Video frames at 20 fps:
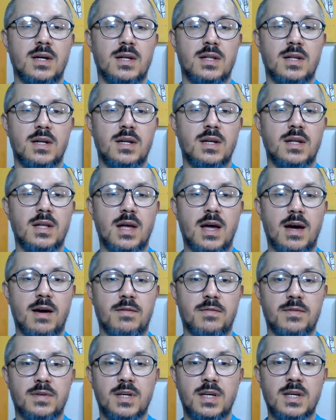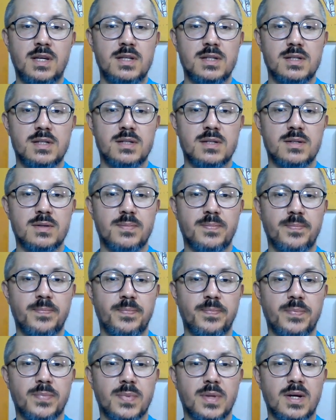they didn't have geese,
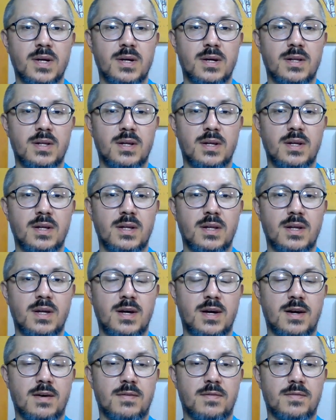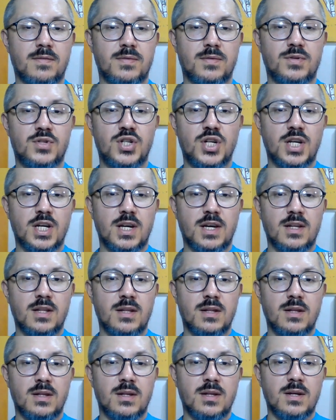they didn't have
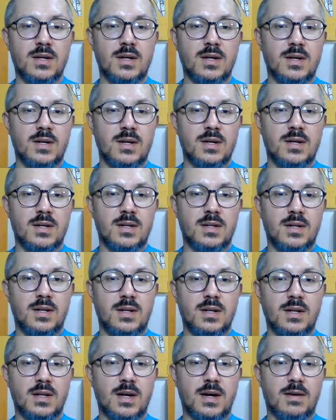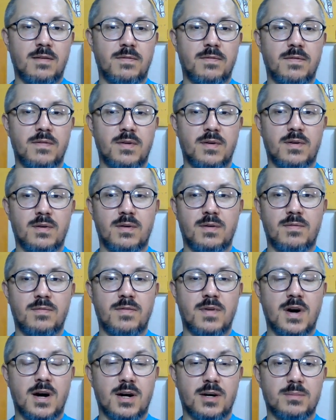chicken, they didn't have
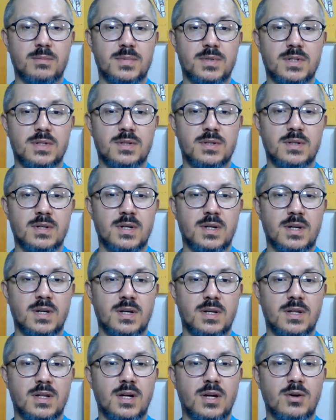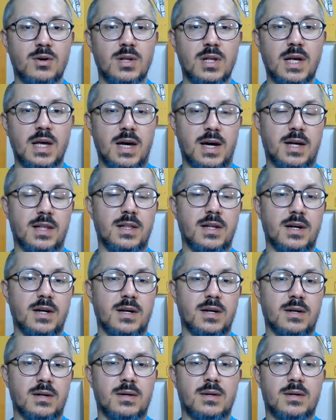farms. They only had
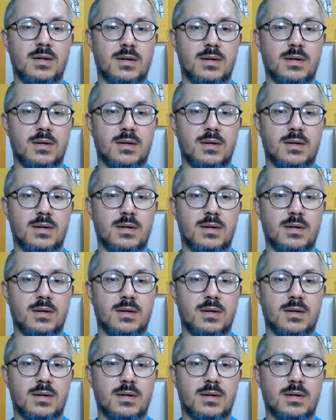their